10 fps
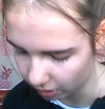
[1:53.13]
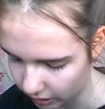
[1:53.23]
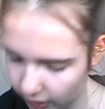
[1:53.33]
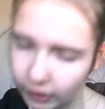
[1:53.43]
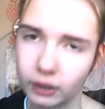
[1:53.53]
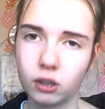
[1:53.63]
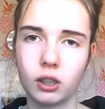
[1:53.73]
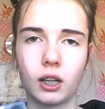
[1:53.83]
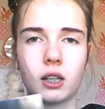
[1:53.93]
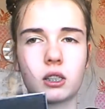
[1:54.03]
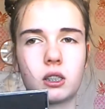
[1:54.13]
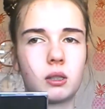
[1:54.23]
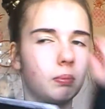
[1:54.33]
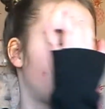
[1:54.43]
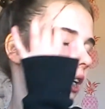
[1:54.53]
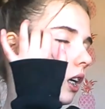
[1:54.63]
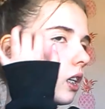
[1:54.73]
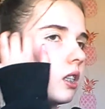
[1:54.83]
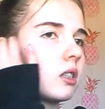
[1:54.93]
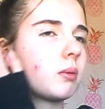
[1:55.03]
I say Thank You Next,
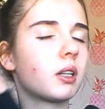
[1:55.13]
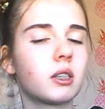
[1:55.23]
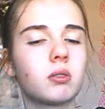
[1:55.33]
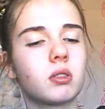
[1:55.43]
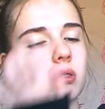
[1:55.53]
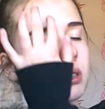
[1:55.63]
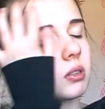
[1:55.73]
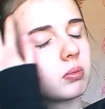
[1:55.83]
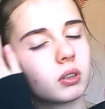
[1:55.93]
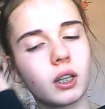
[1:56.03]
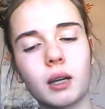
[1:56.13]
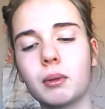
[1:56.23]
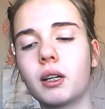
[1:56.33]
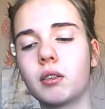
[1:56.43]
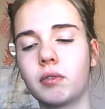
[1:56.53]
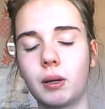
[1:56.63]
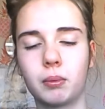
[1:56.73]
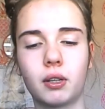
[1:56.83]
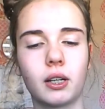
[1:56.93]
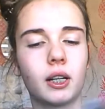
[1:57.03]
because well, this one came out
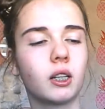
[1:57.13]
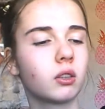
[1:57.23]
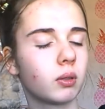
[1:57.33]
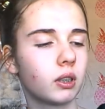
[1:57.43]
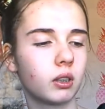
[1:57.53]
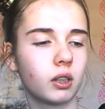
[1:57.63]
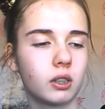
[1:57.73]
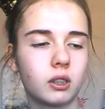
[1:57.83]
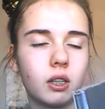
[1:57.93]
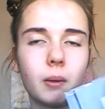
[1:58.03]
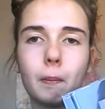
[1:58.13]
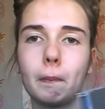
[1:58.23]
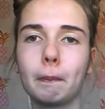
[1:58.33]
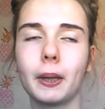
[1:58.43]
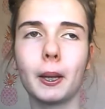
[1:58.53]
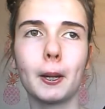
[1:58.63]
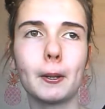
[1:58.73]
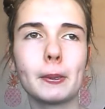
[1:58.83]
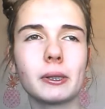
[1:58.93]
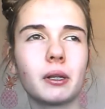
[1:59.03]
February 2019,
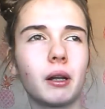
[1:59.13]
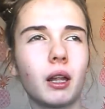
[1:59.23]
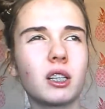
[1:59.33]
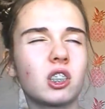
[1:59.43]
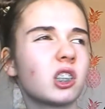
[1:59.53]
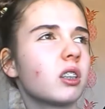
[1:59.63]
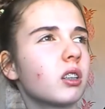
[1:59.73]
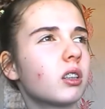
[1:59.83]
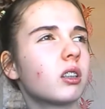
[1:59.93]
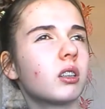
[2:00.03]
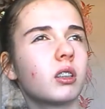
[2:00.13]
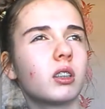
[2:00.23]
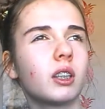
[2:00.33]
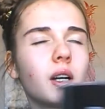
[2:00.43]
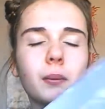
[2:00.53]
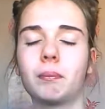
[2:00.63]
so last year, yeah.